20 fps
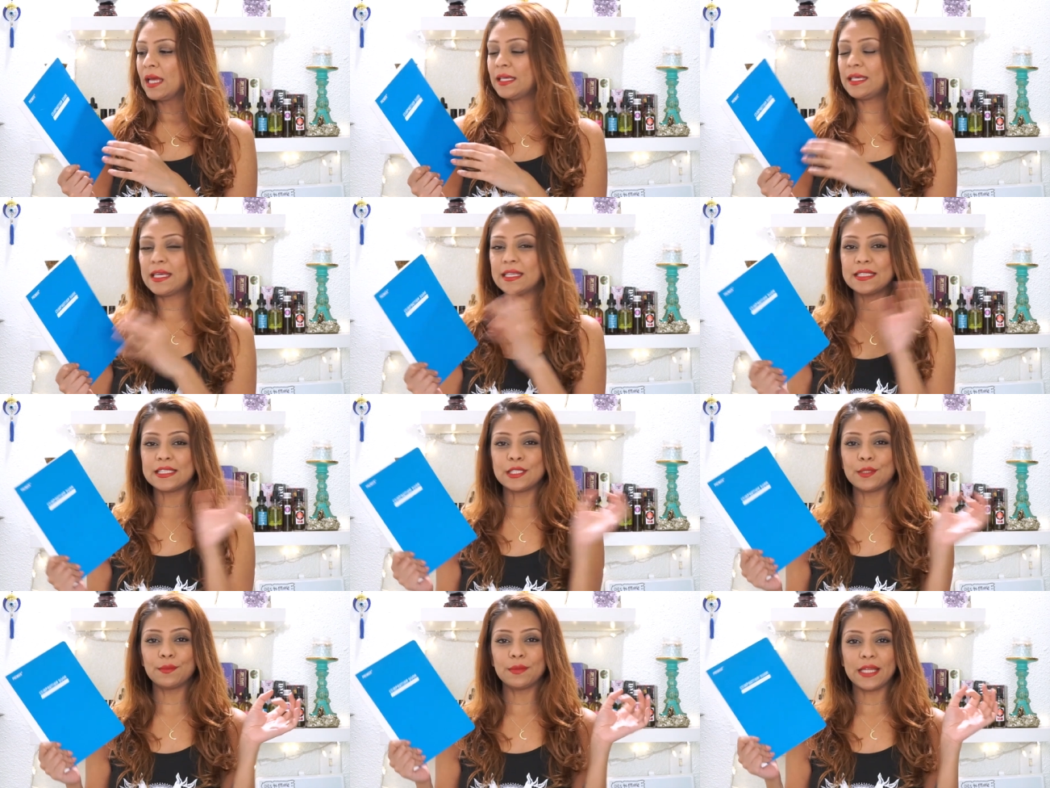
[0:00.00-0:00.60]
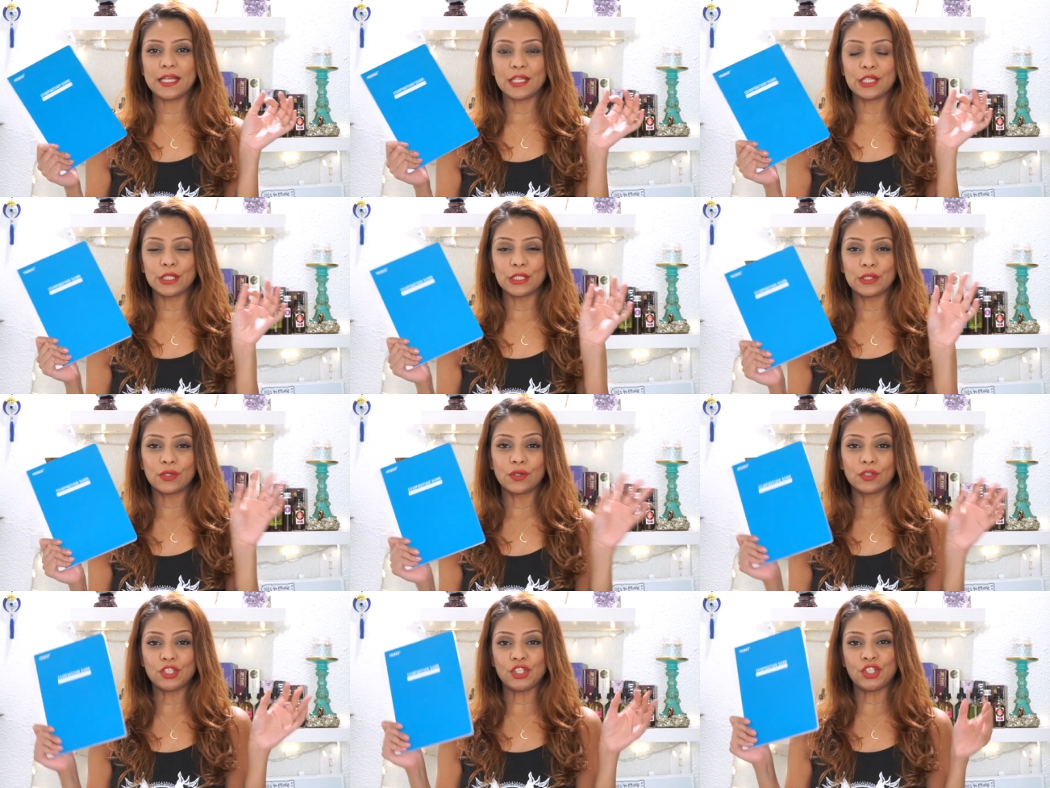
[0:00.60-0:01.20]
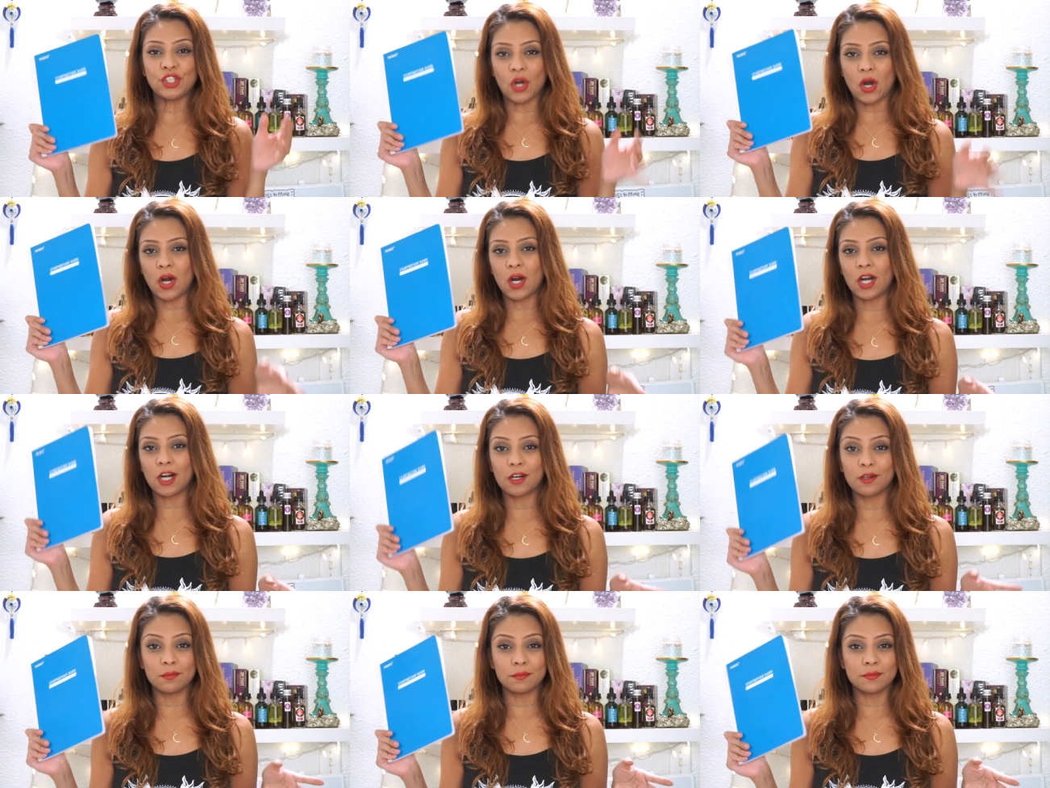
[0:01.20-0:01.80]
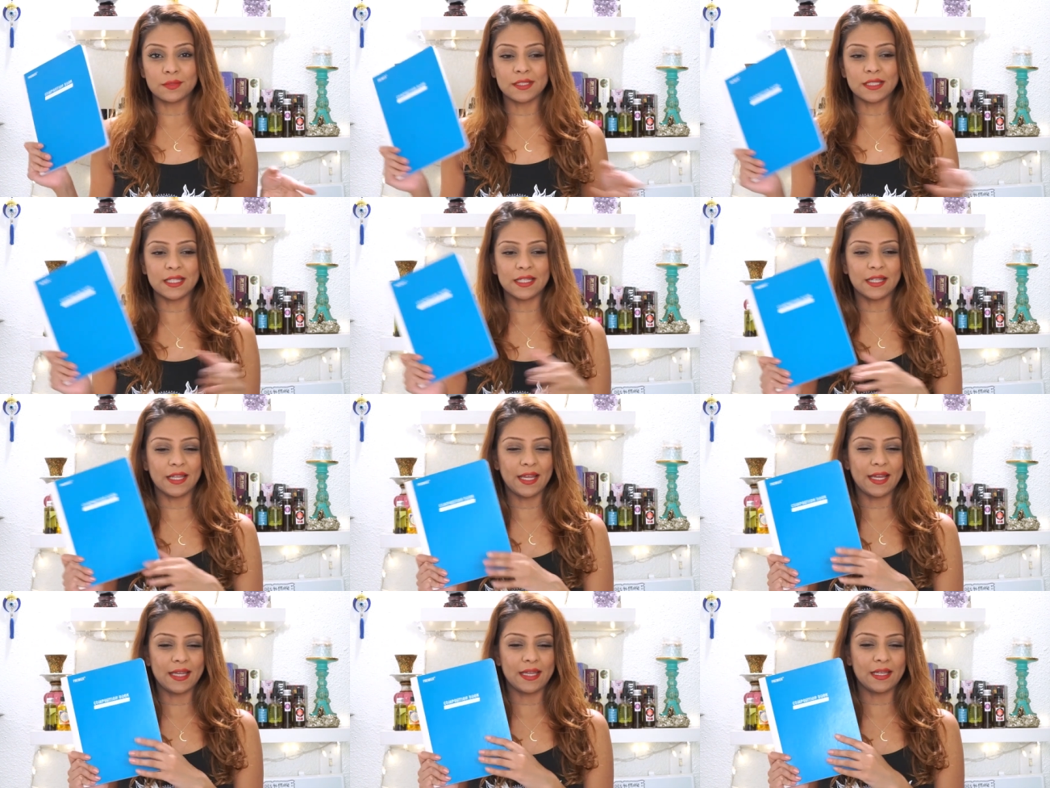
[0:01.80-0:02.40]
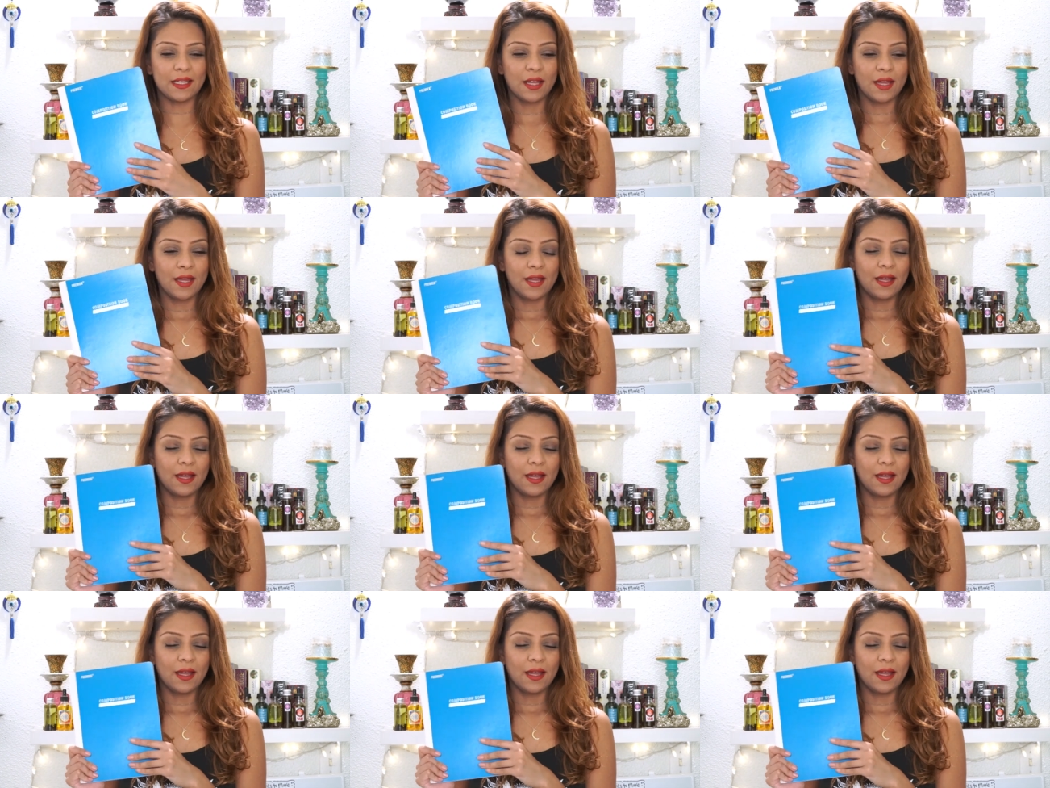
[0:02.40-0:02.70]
get some like little charms and like